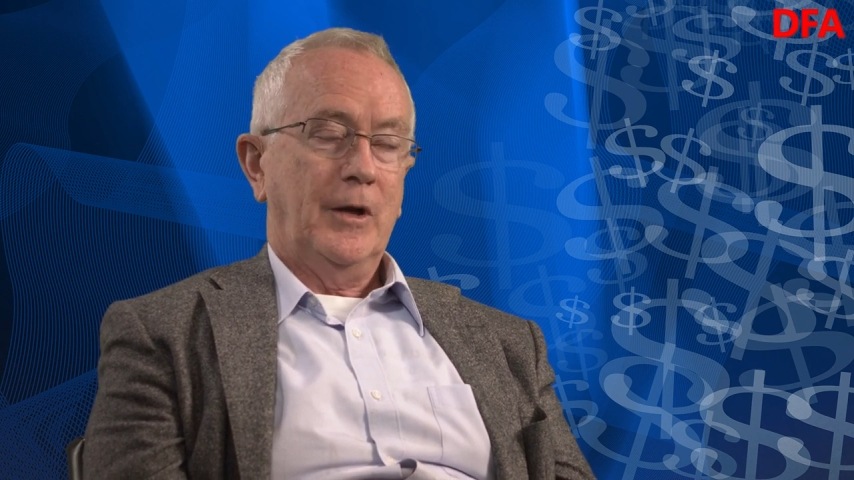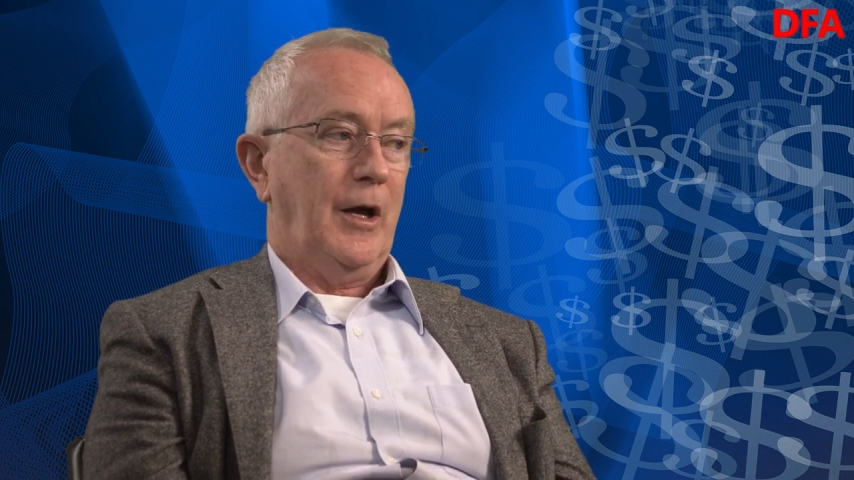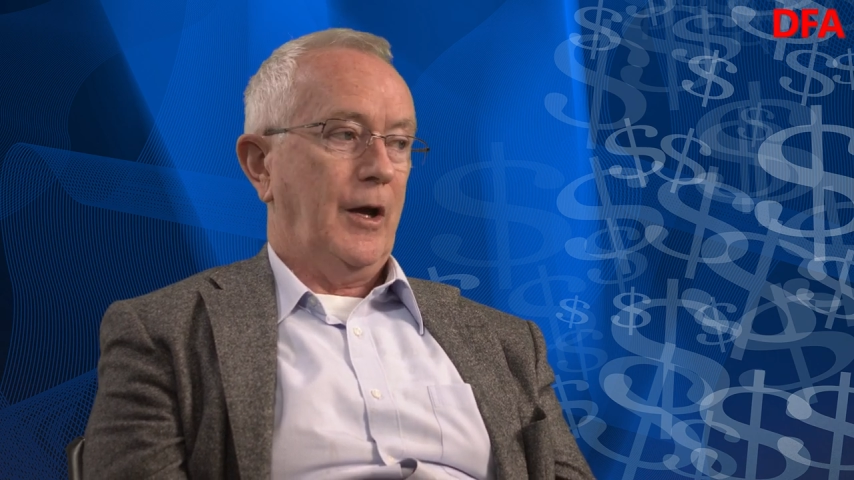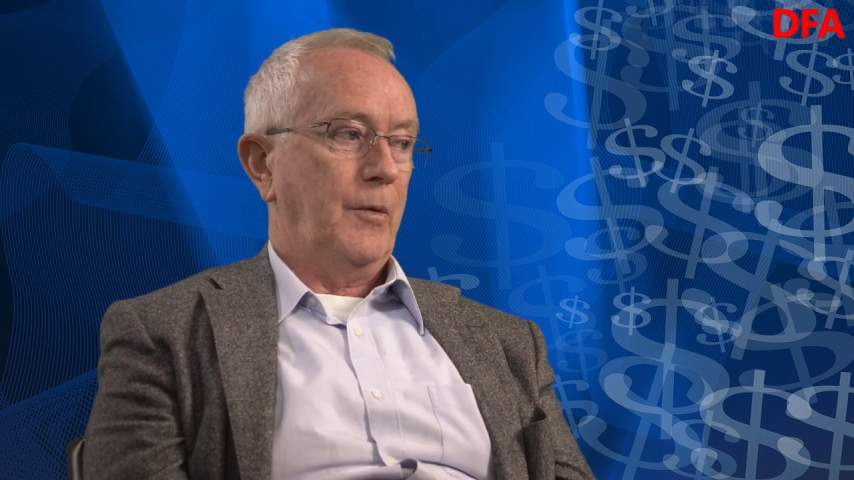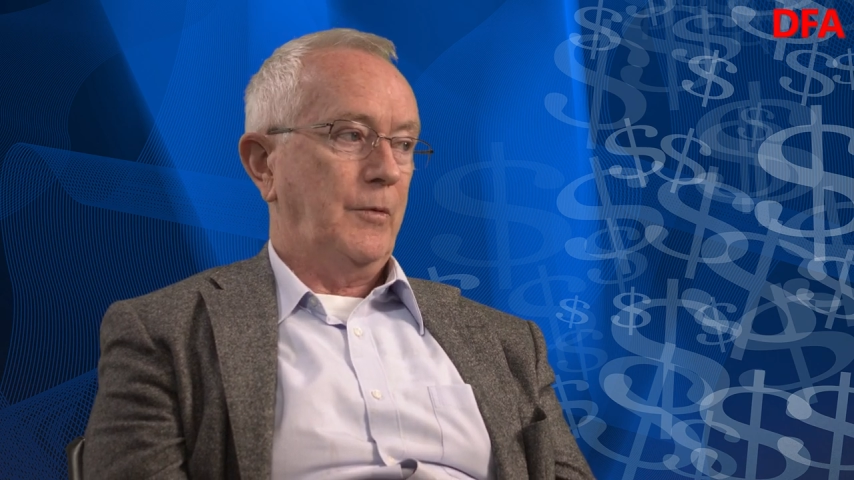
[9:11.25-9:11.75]

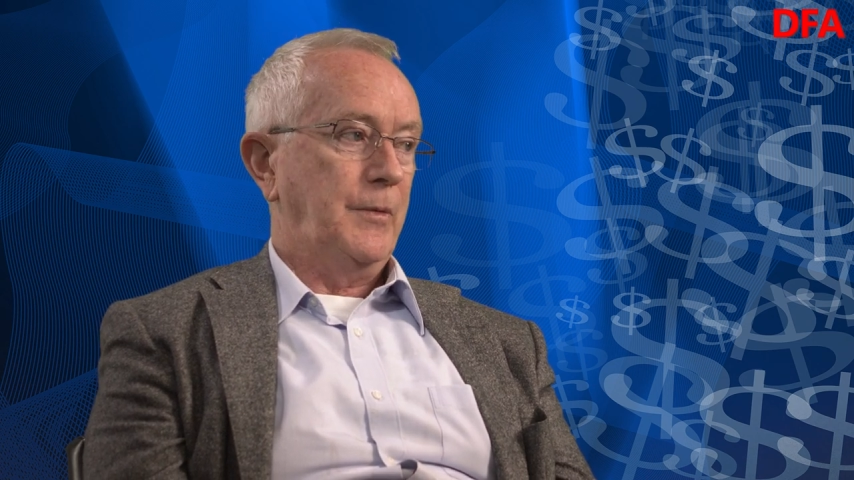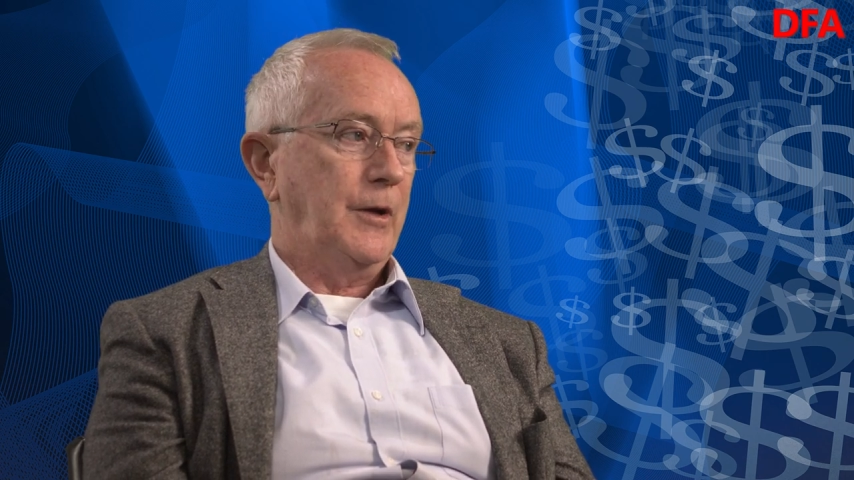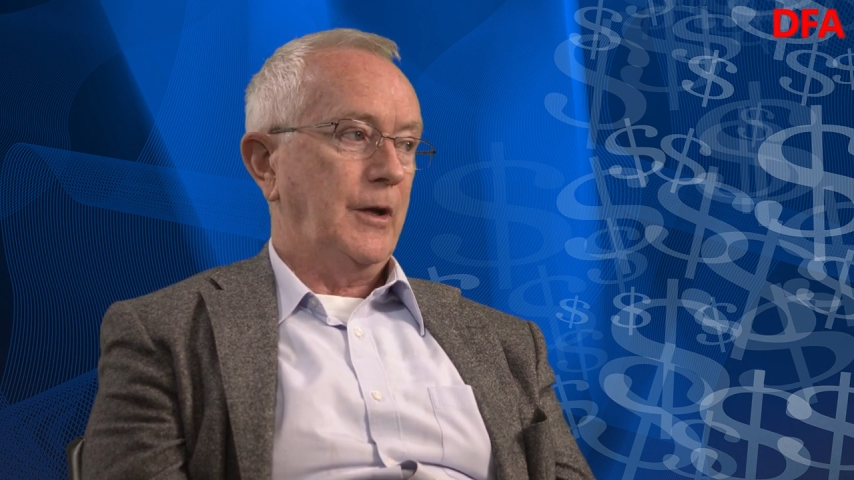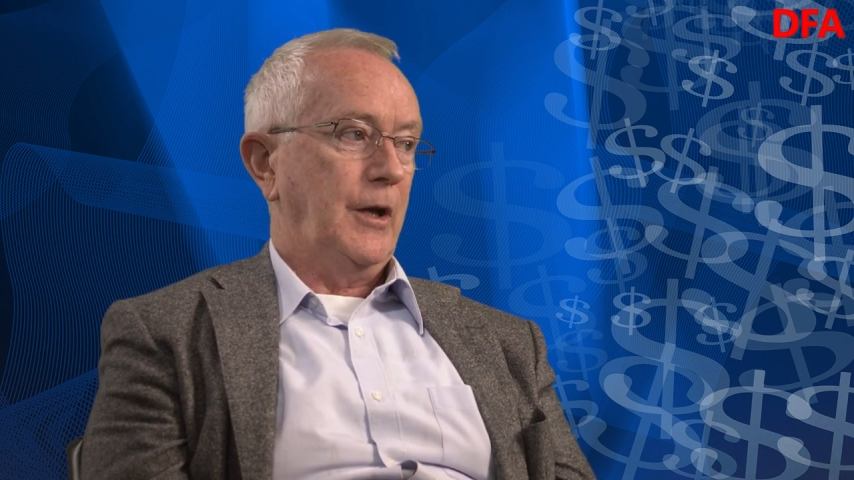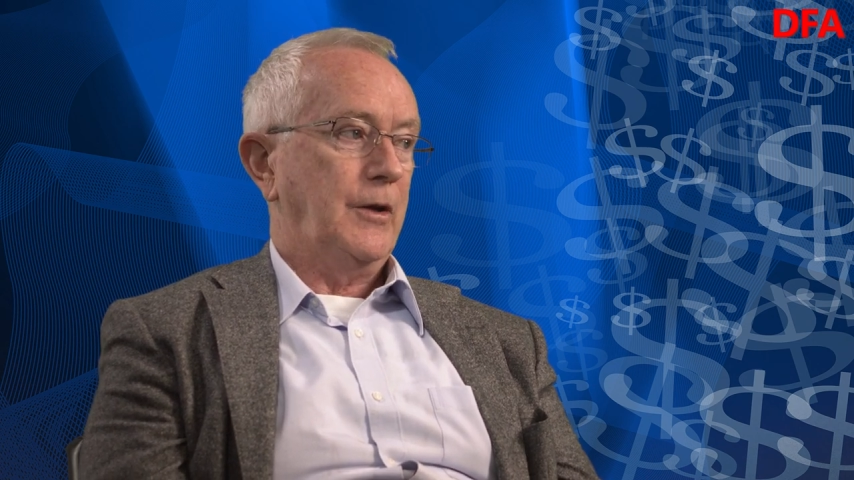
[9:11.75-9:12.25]
uh, would
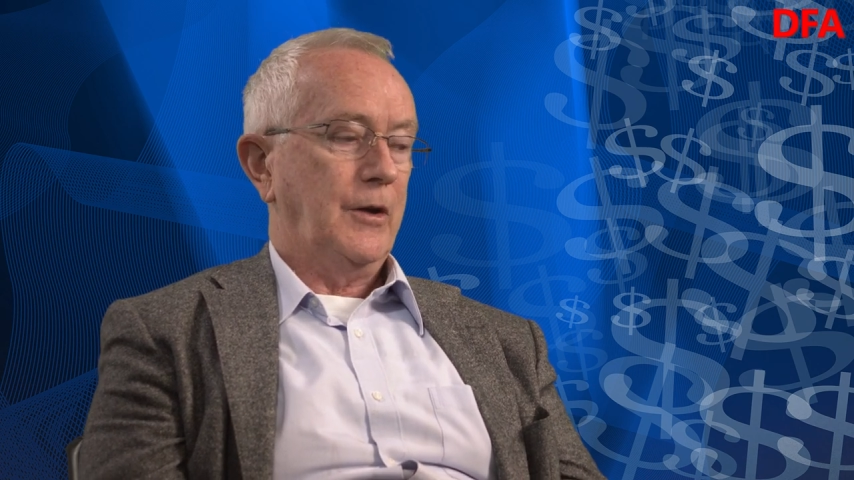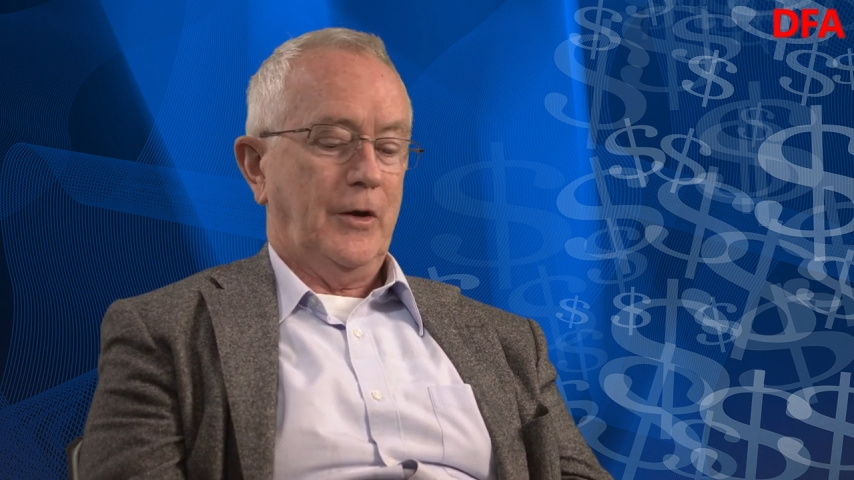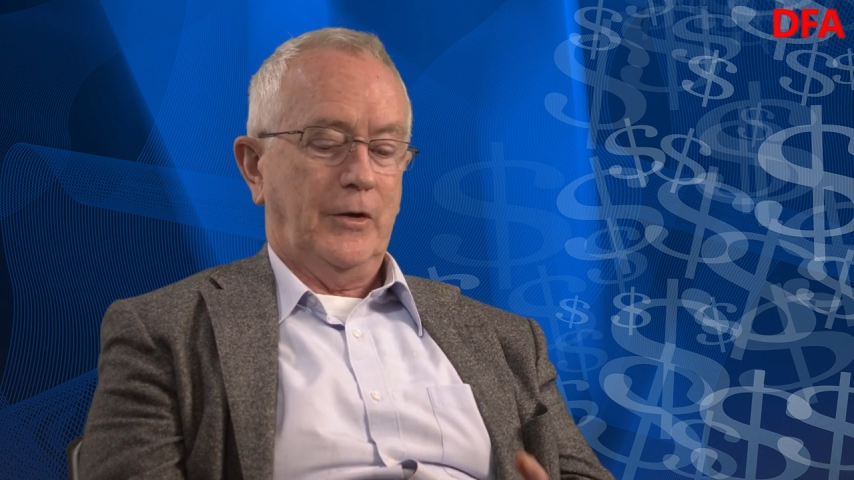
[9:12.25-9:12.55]
be either